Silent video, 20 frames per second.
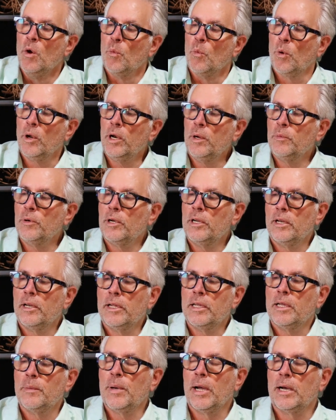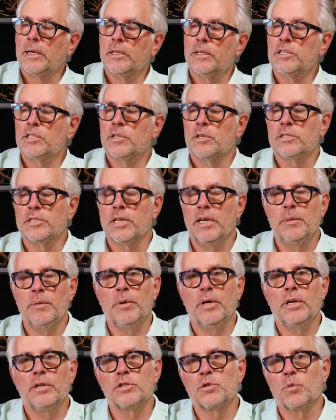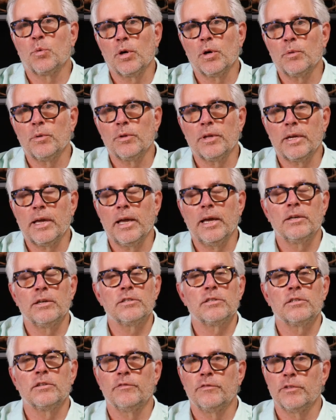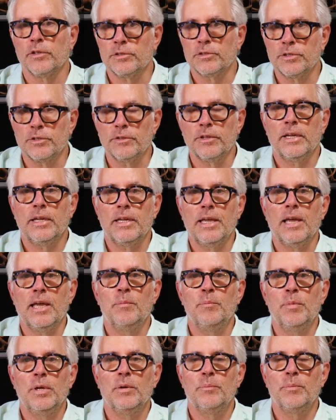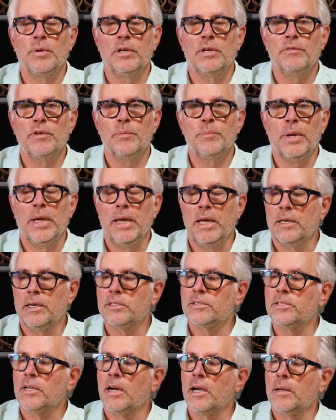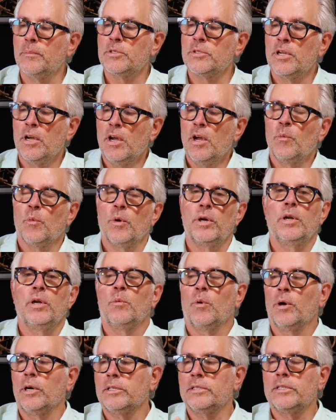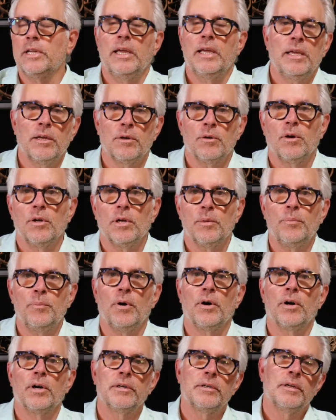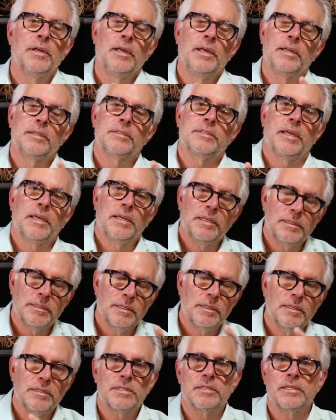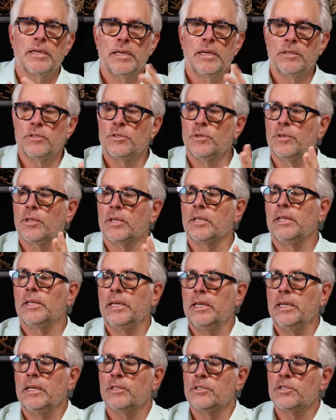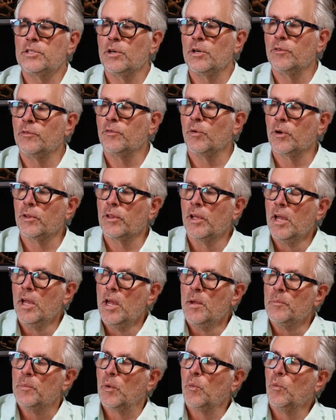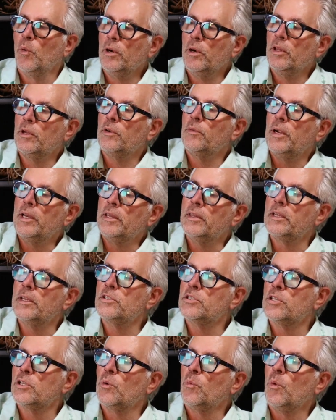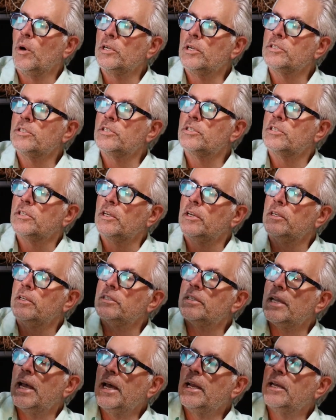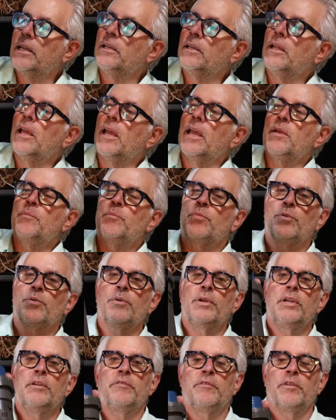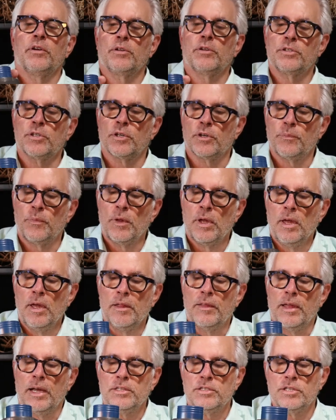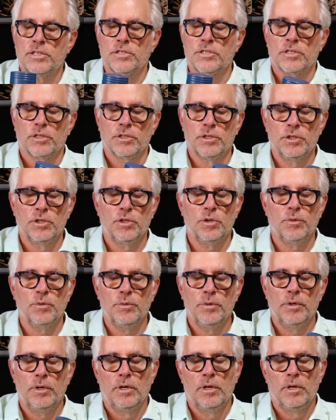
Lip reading: What I really like about it is, because anybody that's worked with a canister filter, they can be a bit of a pain at times when you want to take it all apart, take it to the sink, do the cleaning and so forth. But one of the great things that Awasa has done is added a pre-filter. That's this little